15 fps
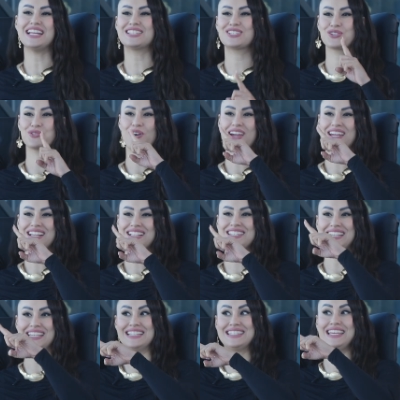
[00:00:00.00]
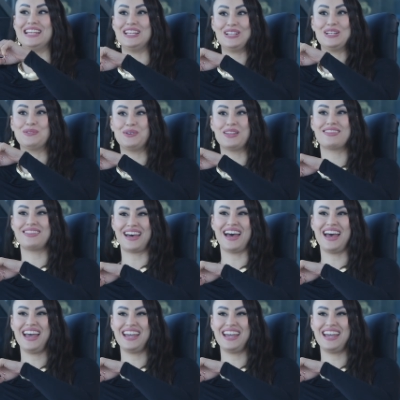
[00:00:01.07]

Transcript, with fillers: it's trying to continue with that